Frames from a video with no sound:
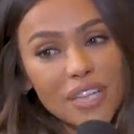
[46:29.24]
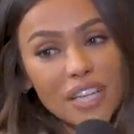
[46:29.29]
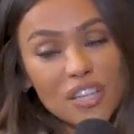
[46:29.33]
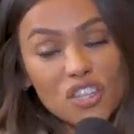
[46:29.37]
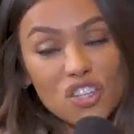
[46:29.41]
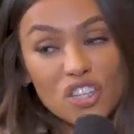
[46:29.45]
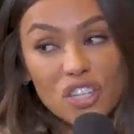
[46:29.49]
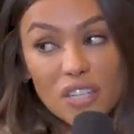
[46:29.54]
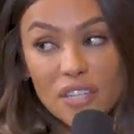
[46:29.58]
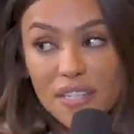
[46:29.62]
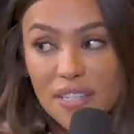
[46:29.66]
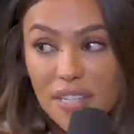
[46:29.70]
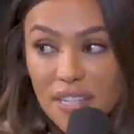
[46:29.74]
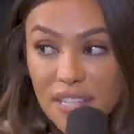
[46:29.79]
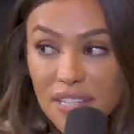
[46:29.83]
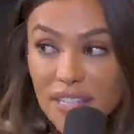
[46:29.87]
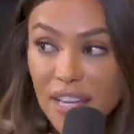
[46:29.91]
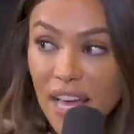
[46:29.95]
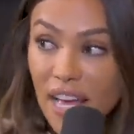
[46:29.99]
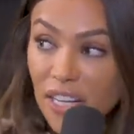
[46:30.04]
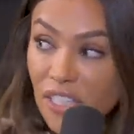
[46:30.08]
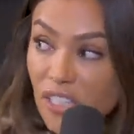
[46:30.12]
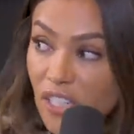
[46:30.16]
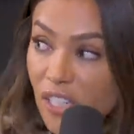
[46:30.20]
And she is an
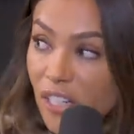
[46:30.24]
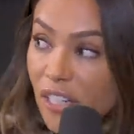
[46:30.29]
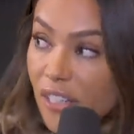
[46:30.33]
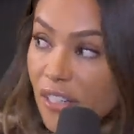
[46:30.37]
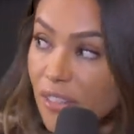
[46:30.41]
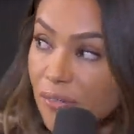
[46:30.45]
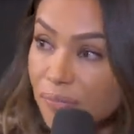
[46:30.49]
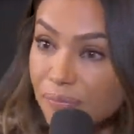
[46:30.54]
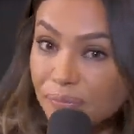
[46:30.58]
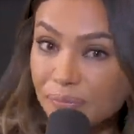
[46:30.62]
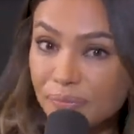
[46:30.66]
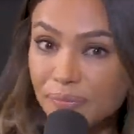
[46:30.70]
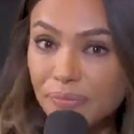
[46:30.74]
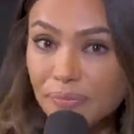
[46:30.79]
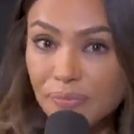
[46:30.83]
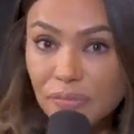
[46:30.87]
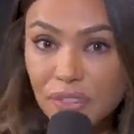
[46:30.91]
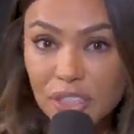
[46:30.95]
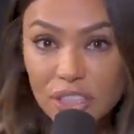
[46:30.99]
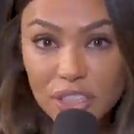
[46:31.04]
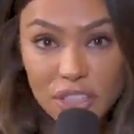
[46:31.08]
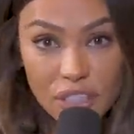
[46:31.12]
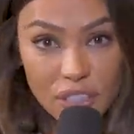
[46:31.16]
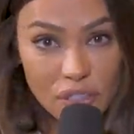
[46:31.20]
attack dog,
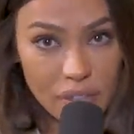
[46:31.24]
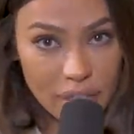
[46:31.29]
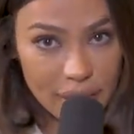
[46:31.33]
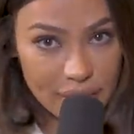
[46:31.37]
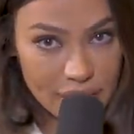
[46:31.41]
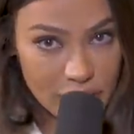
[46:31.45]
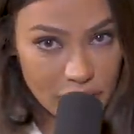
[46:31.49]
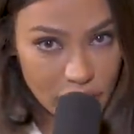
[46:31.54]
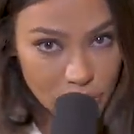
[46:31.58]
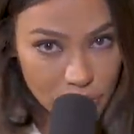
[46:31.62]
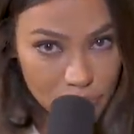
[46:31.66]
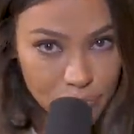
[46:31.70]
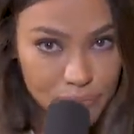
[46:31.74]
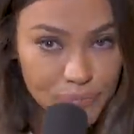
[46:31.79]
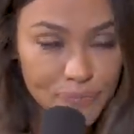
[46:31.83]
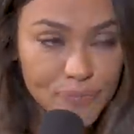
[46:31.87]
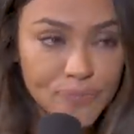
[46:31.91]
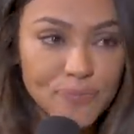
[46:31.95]
just so you guys know.